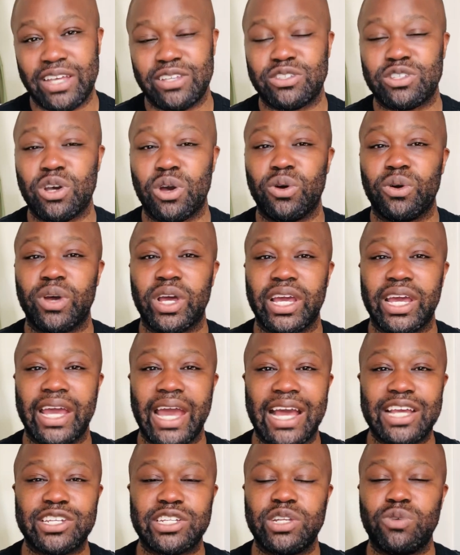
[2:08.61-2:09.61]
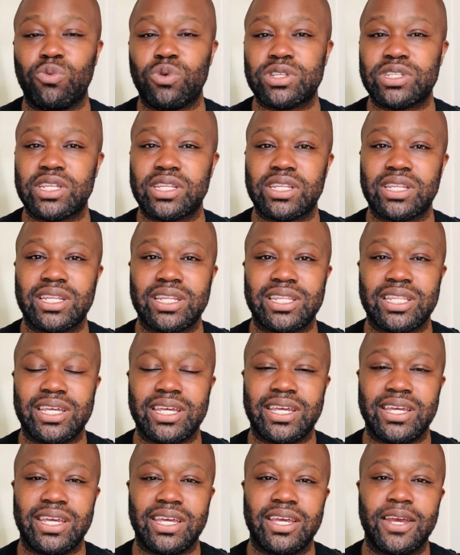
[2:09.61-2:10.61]
So it actually wasn't
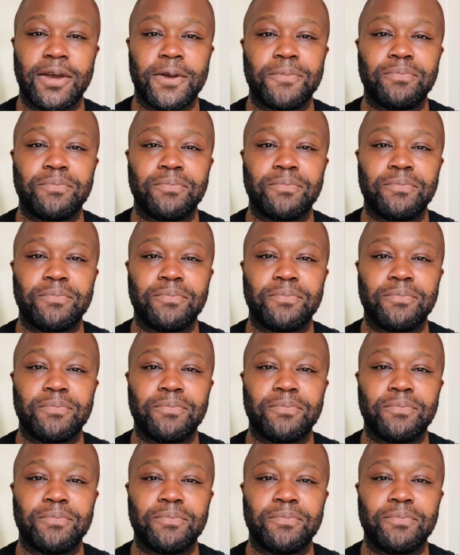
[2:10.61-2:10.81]
the